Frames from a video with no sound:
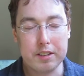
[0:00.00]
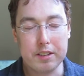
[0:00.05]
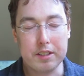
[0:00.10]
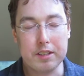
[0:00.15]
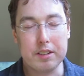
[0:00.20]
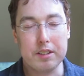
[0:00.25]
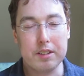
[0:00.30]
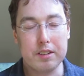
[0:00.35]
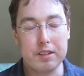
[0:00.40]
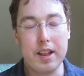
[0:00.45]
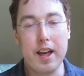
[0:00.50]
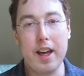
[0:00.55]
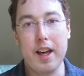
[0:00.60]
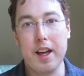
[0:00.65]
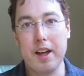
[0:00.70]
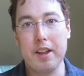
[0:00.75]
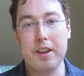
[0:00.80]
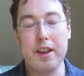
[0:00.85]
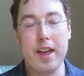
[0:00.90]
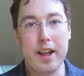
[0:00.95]
and not
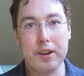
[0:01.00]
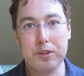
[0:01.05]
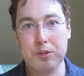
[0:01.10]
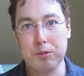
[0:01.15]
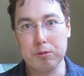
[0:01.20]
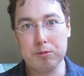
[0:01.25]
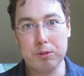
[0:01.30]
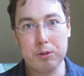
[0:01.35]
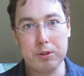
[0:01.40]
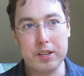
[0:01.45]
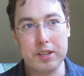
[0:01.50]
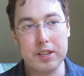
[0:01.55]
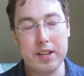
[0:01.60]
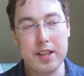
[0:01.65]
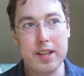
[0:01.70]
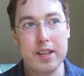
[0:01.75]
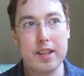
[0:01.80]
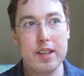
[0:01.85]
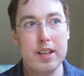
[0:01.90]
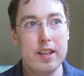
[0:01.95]
on actual voting
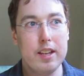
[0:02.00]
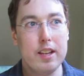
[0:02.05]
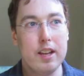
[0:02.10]
day.